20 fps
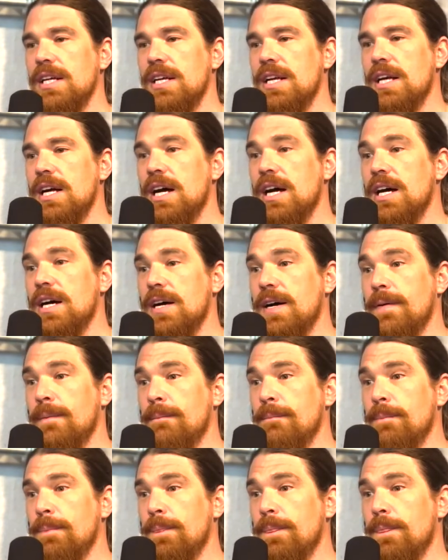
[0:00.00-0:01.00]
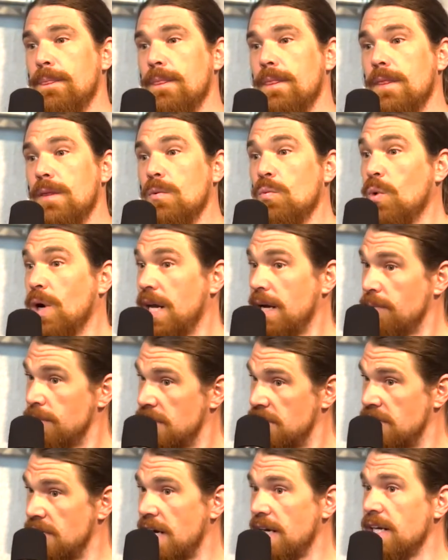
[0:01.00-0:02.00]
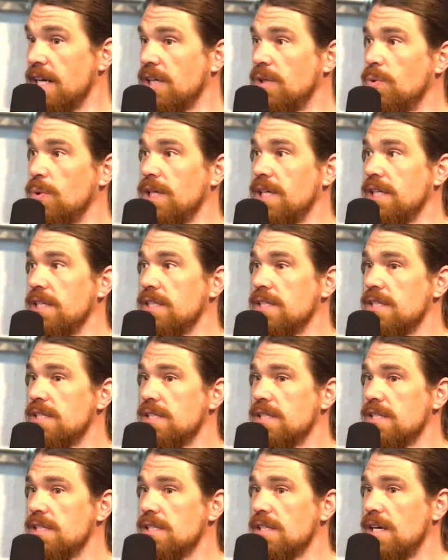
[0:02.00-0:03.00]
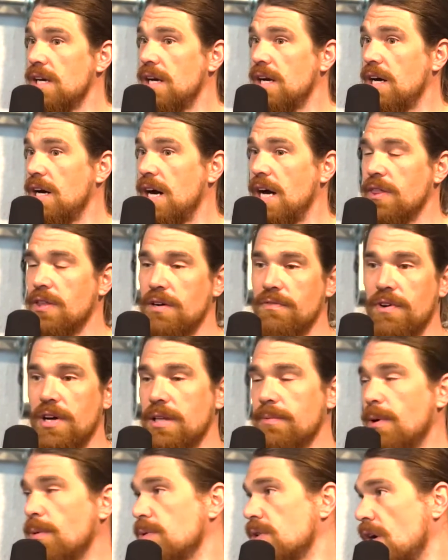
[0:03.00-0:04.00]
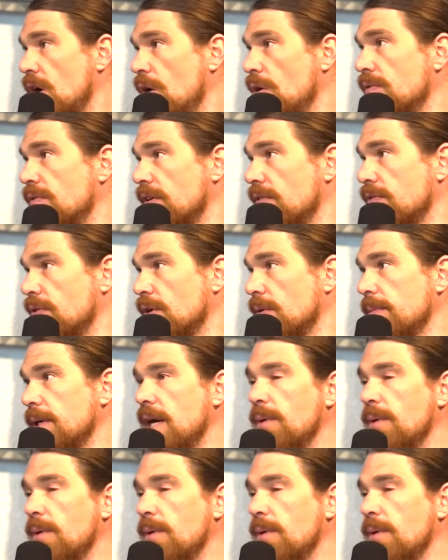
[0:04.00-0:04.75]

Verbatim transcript: When I was done at Queens, I thought volleyball was over for me.